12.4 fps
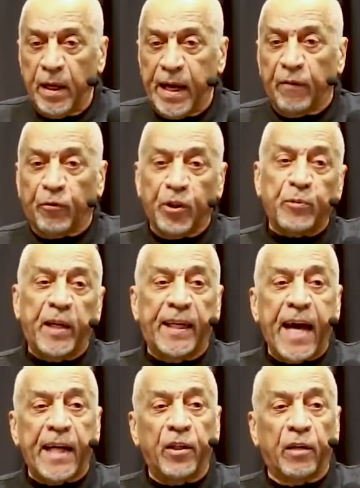And when they
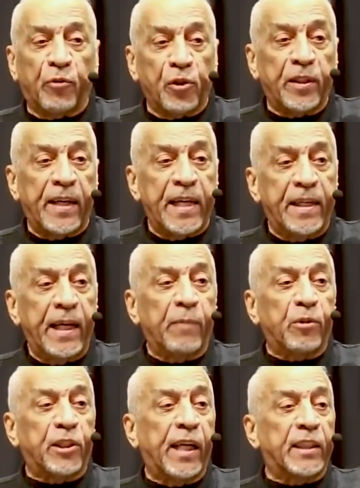got here, the first thing they
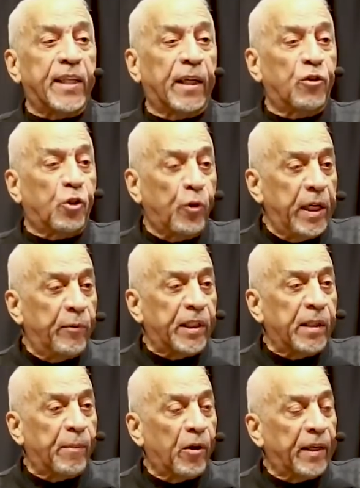did was get set a treaty
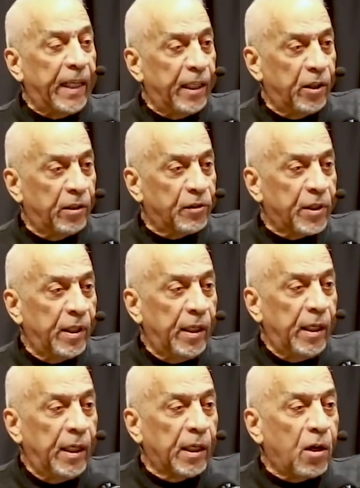with the American Indians,
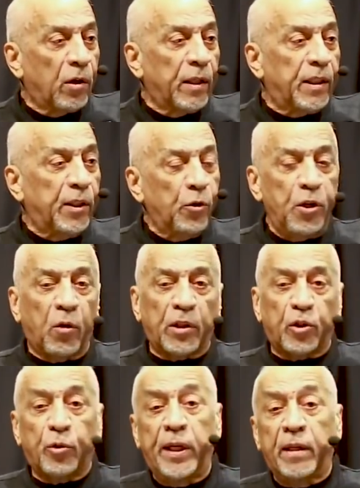called the New
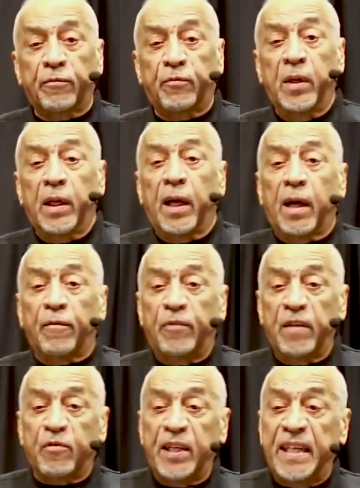York Treaty of
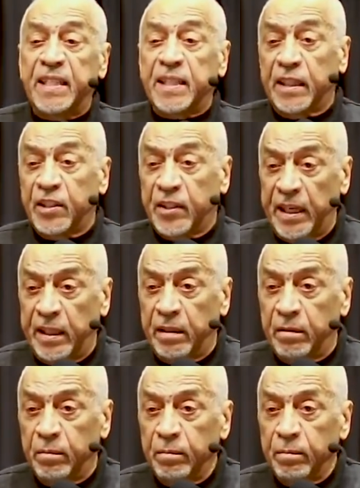
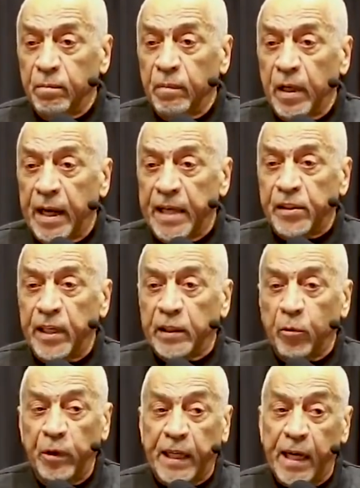1516. And says
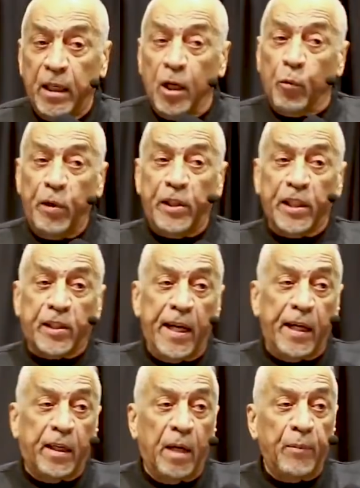that we just
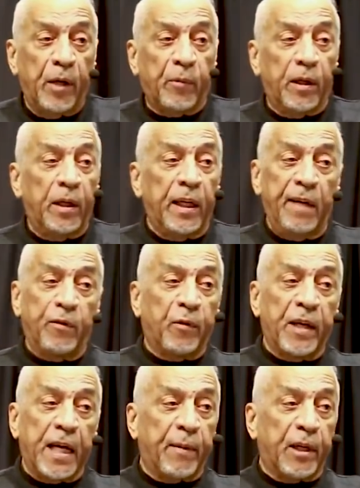can't come here even
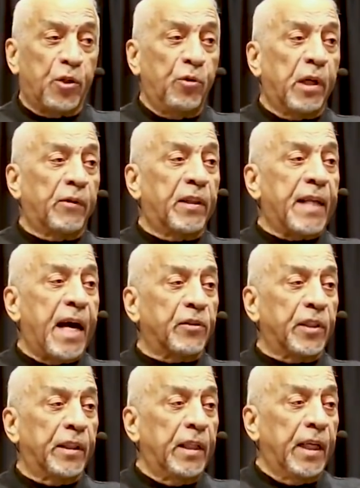without
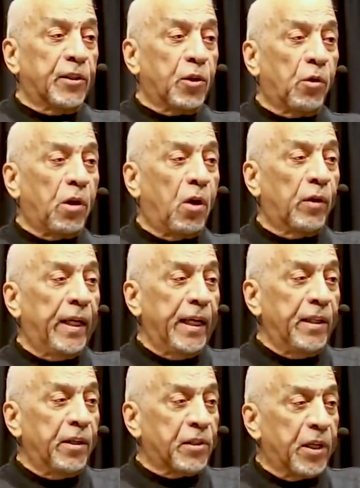200,000 so-called
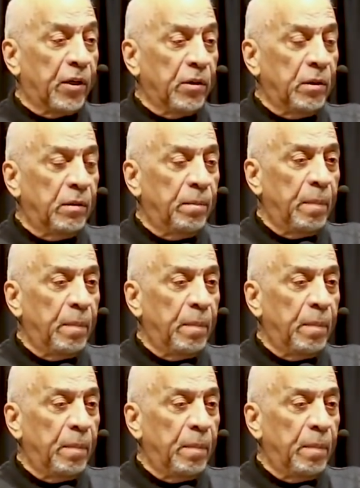Indians here.